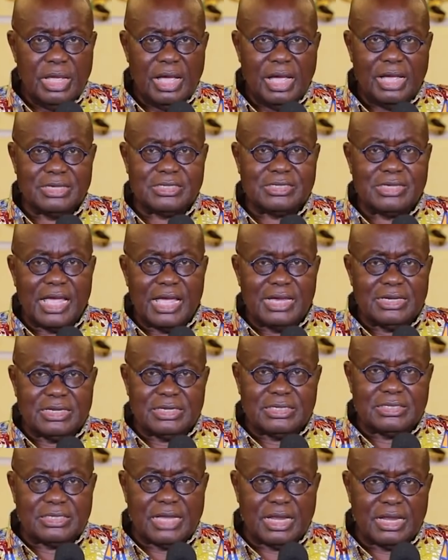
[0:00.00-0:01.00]
Our
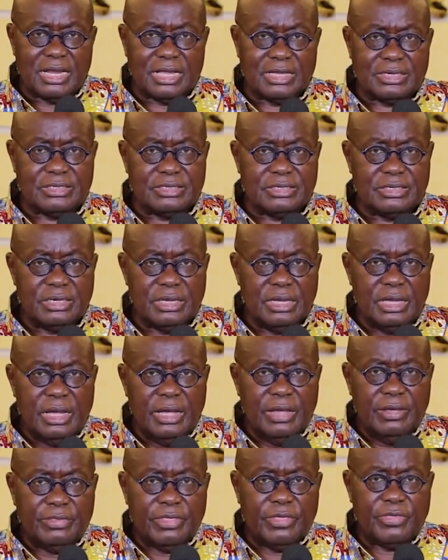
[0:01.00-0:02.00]
scientists tell us
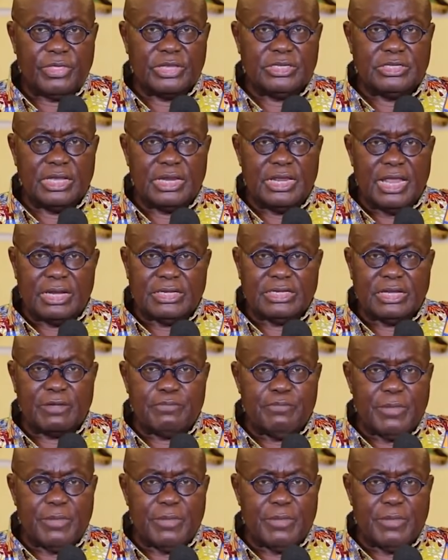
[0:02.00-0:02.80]
that the genetic